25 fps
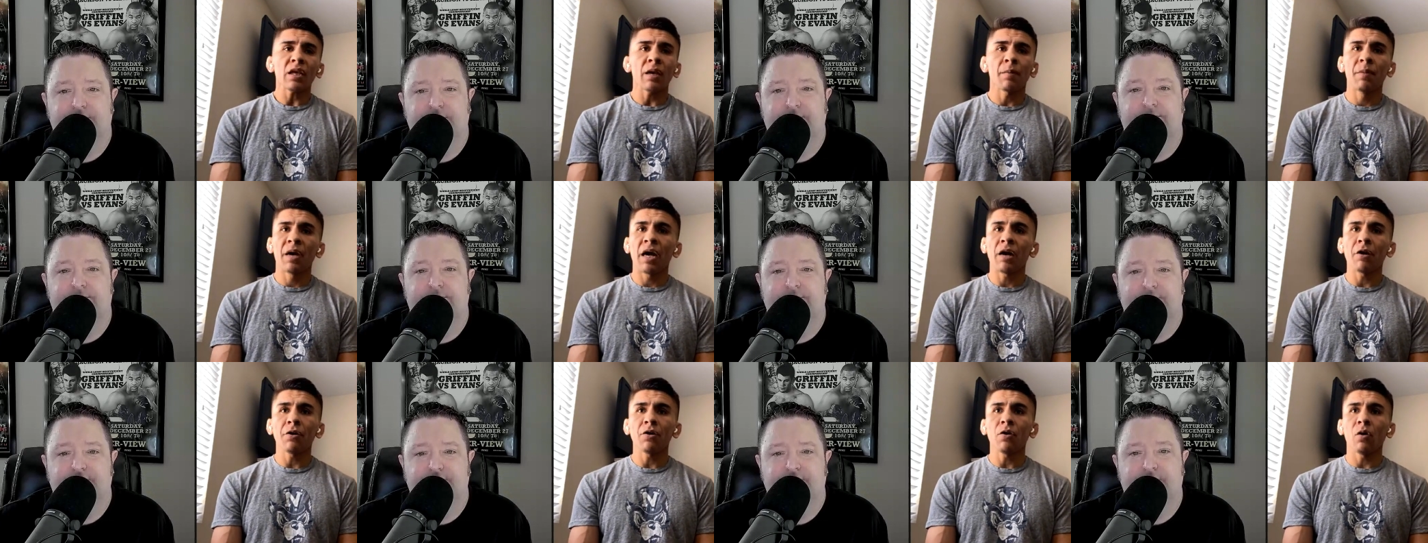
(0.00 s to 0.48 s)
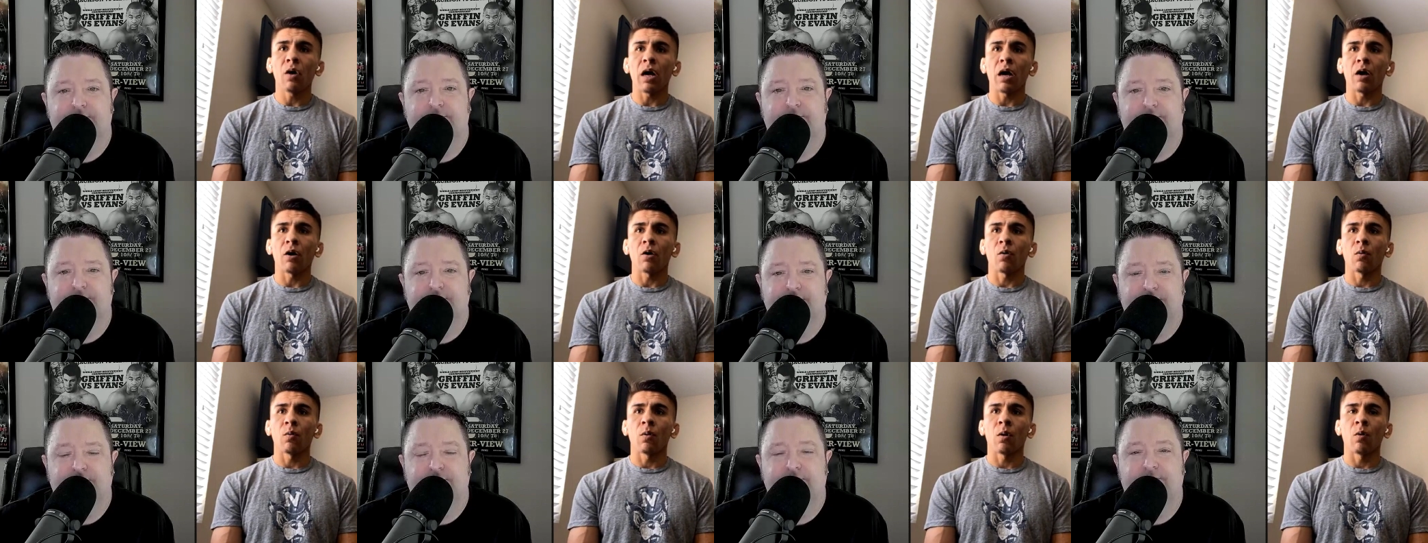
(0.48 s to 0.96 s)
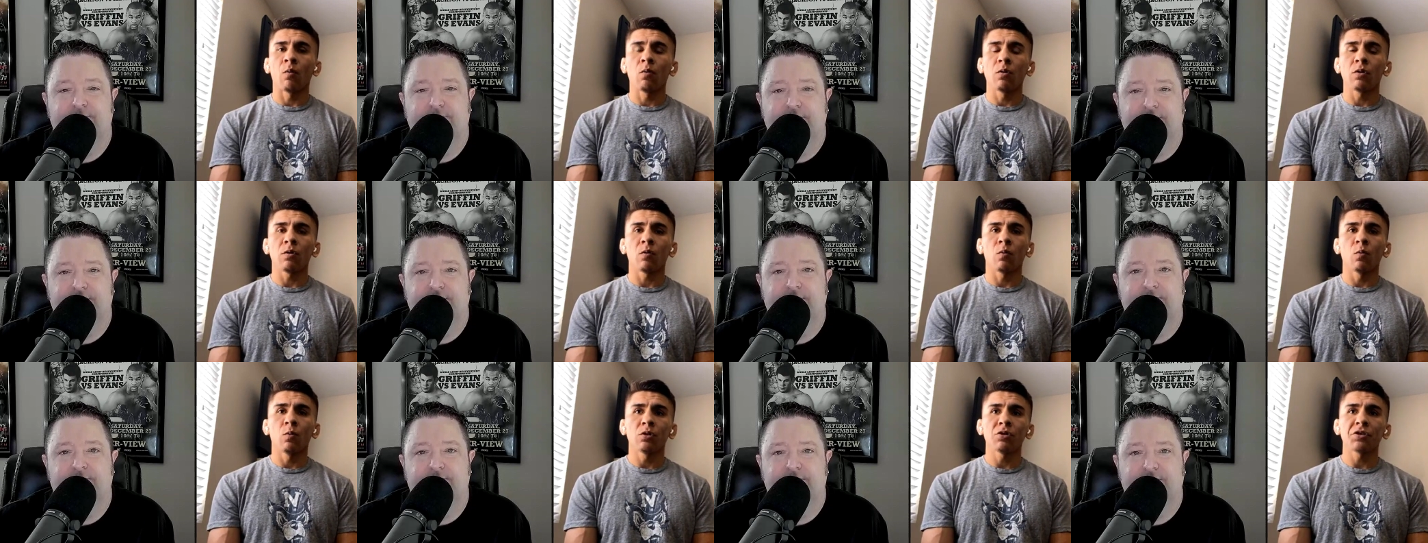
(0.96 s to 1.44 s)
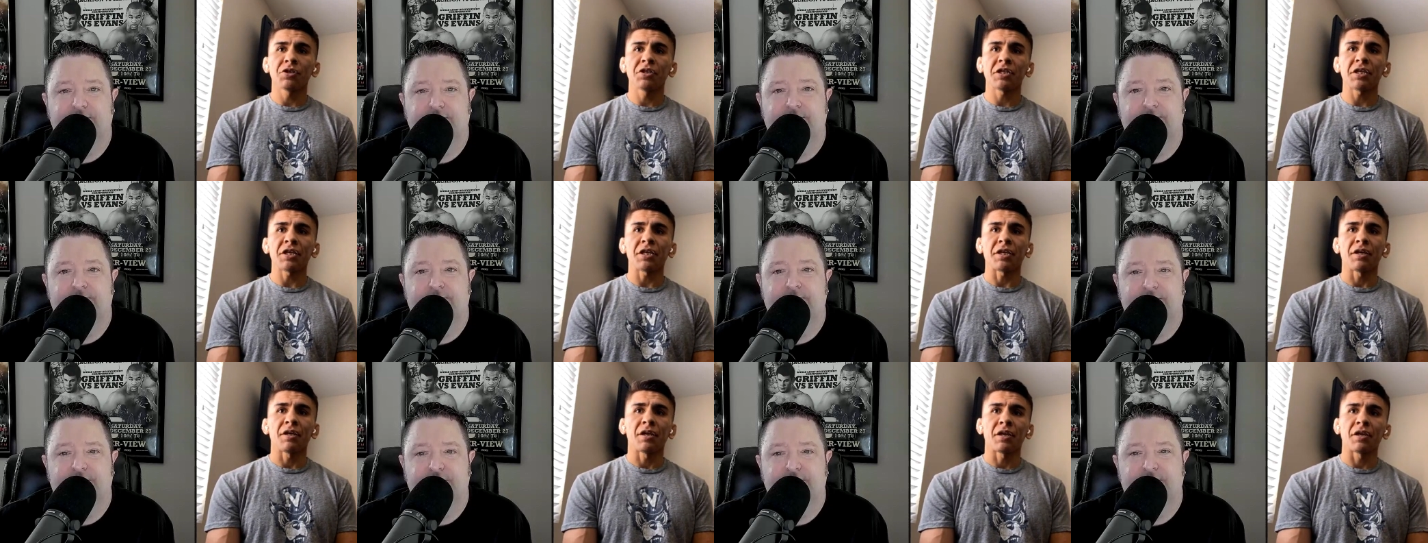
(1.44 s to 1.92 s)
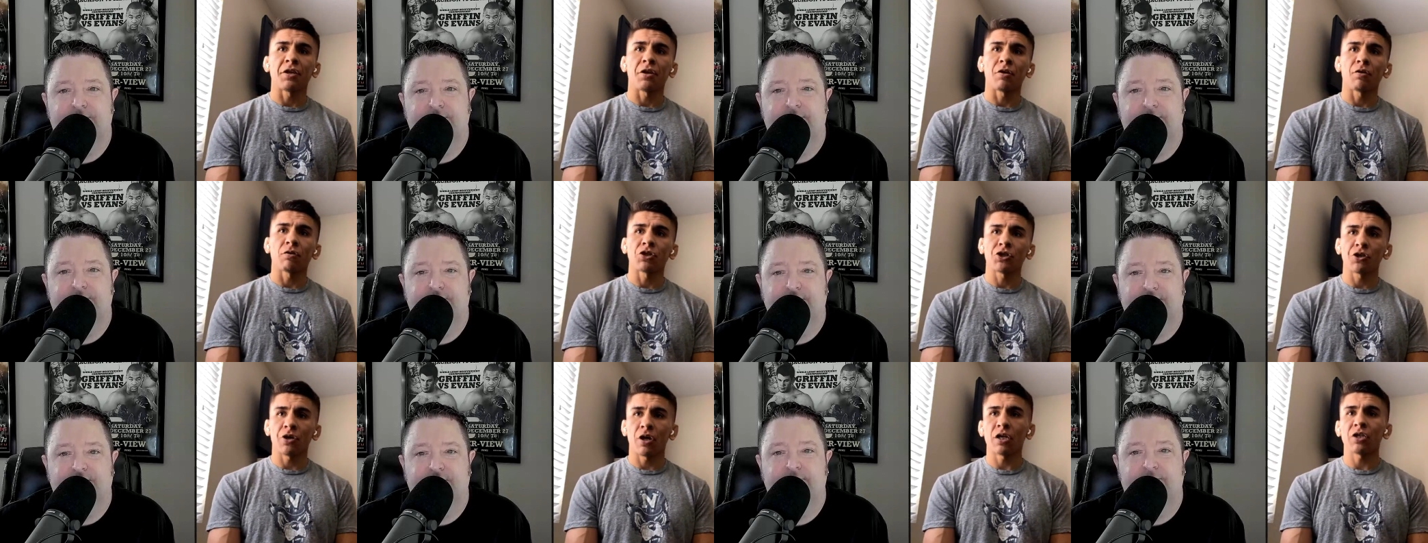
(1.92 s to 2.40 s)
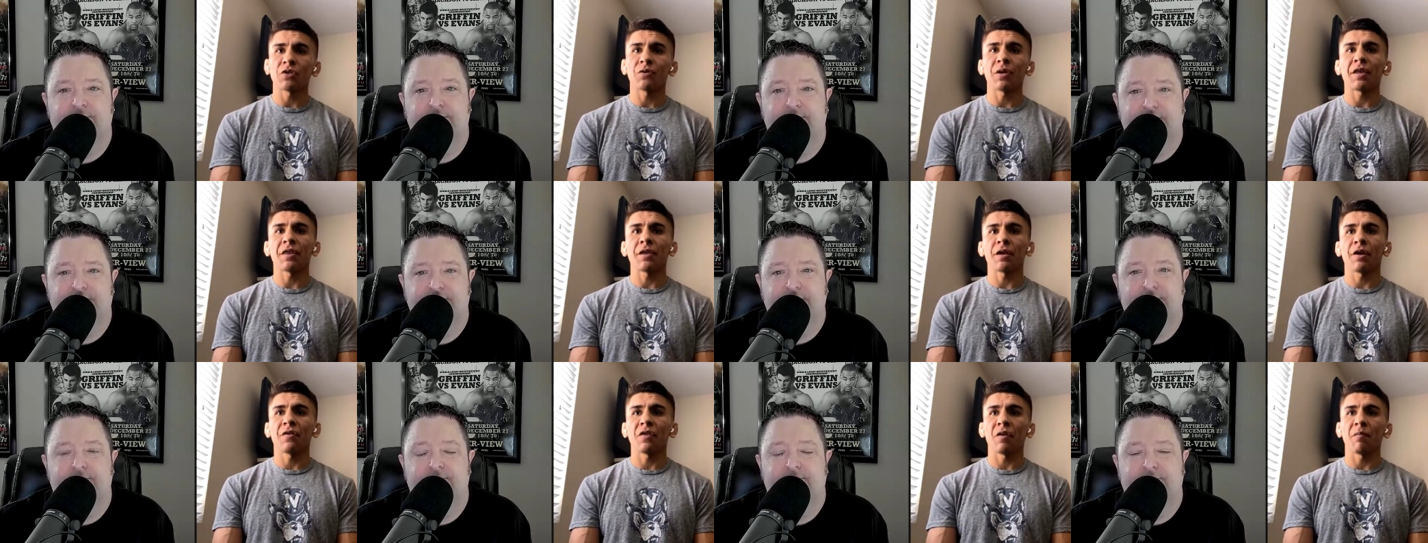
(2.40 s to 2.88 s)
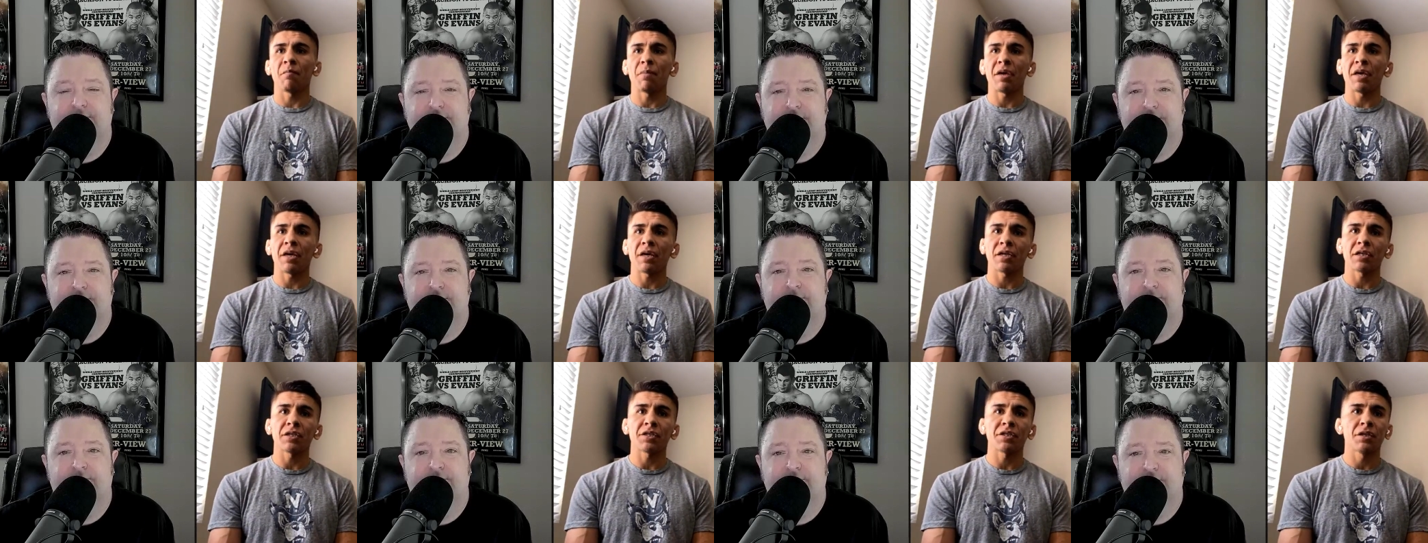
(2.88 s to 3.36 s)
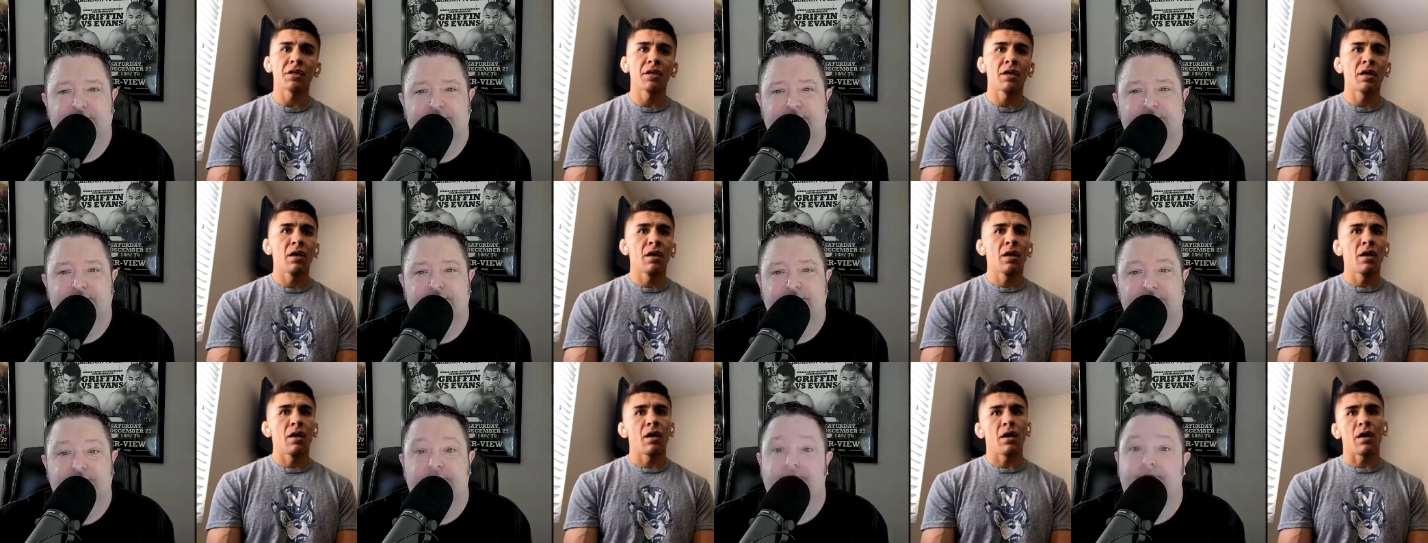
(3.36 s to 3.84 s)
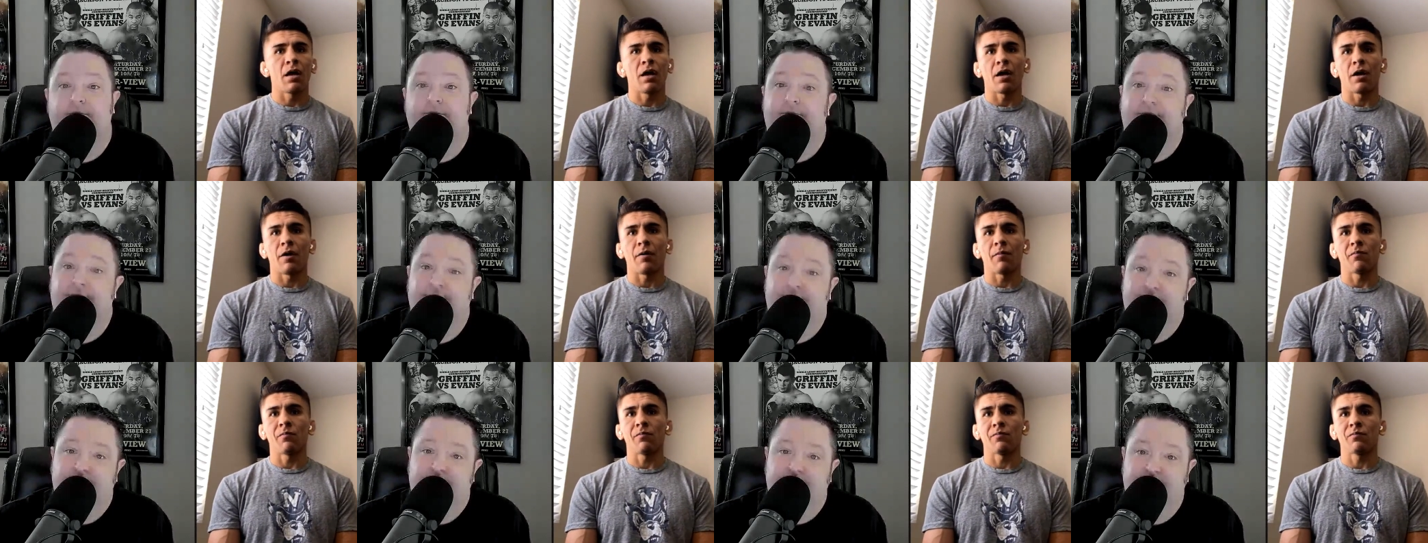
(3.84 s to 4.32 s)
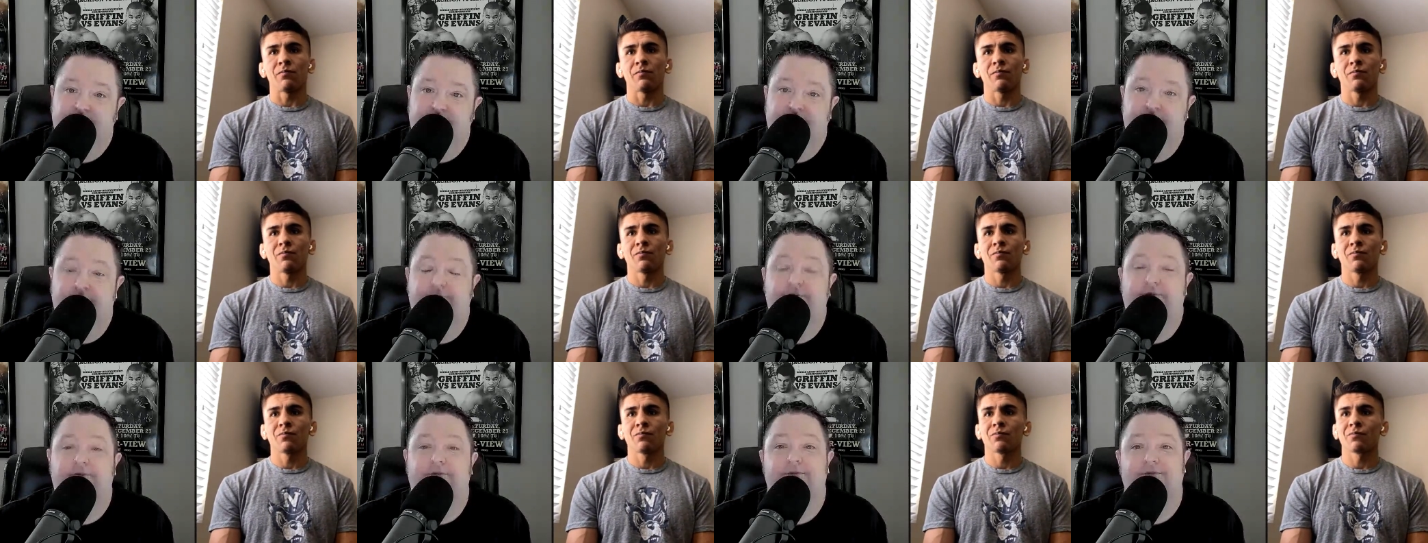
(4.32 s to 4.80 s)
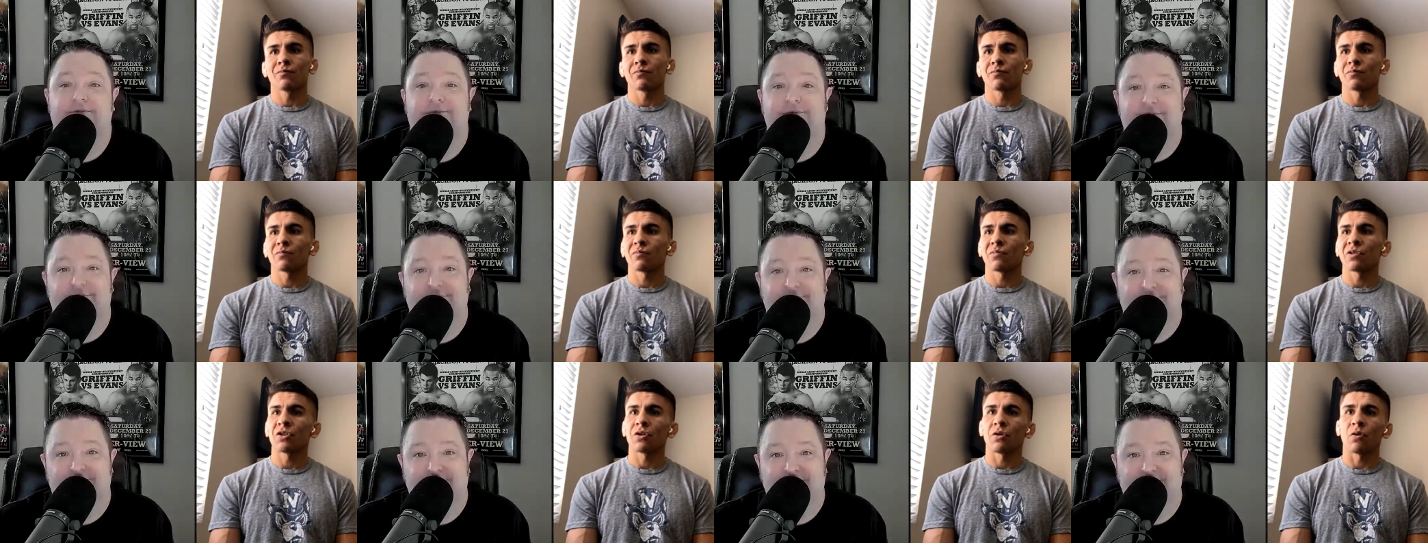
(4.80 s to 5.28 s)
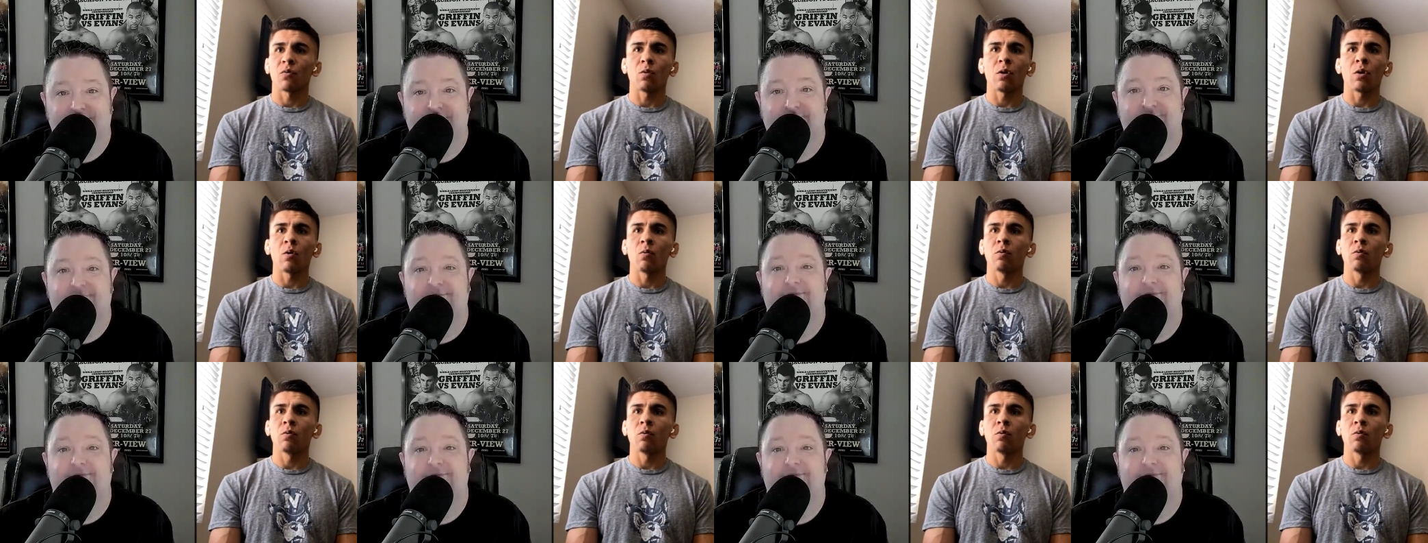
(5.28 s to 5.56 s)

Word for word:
Speaker 1: but I don't know. Uh, we'll we'll see. You know, Sean's right there in the mix. Um, so we'll,